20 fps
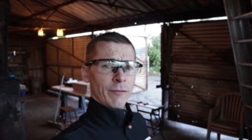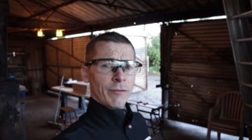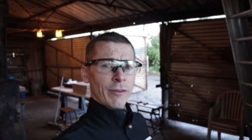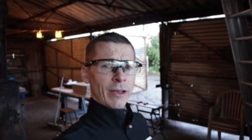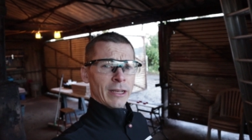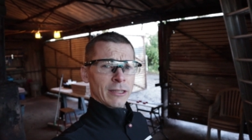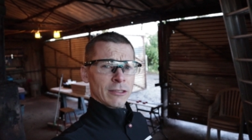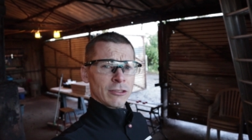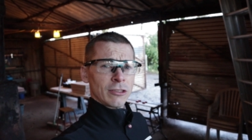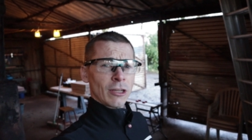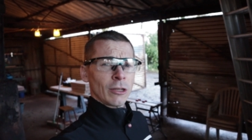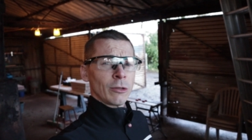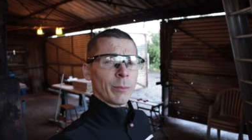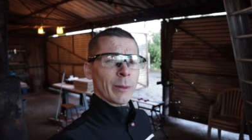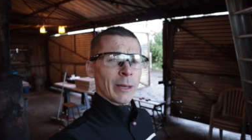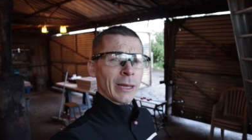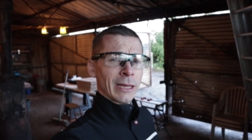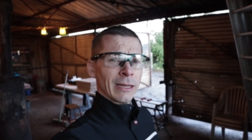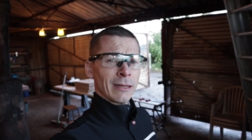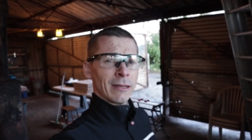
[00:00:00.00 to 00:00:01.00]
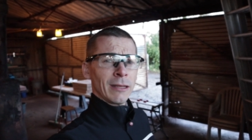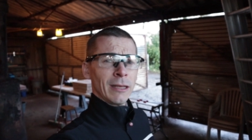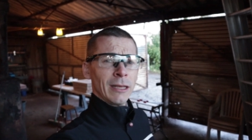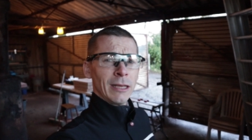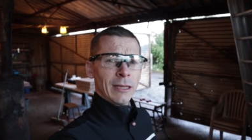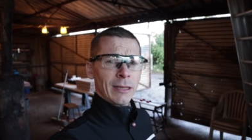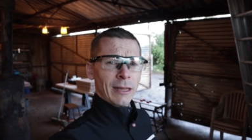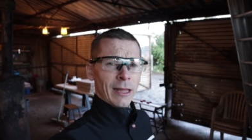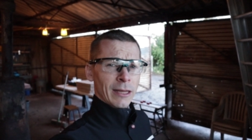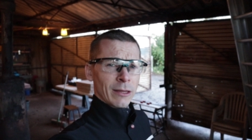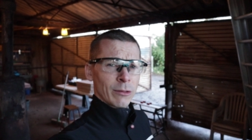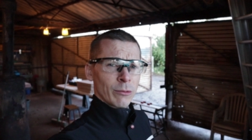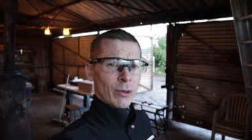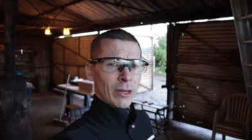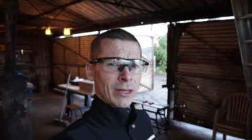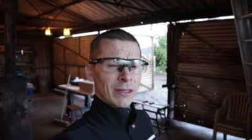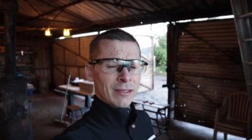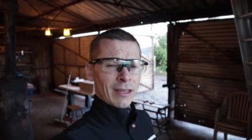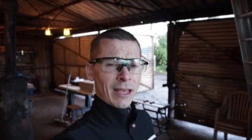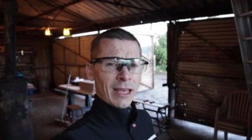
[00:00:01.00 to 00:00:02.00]
in fact so bad that the
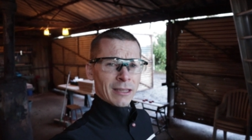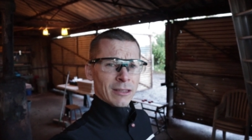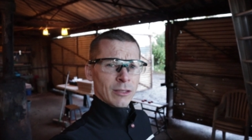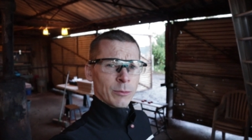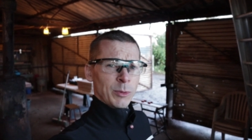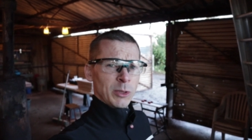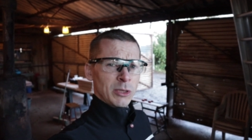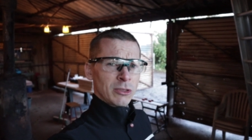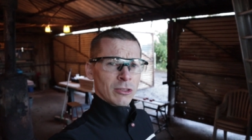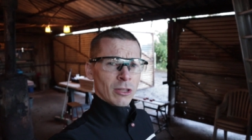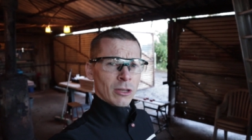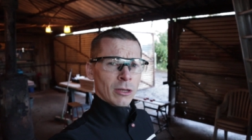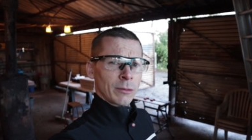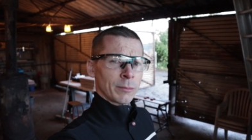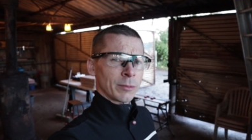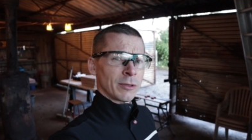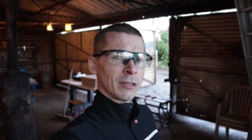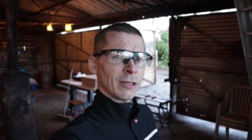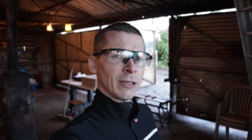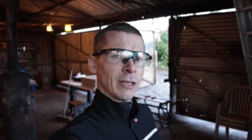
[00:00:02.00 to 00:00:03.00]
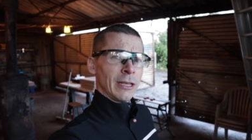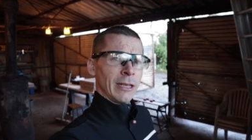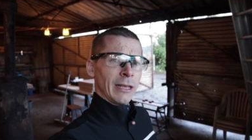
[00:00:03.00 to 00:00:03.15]
race had to be stopped.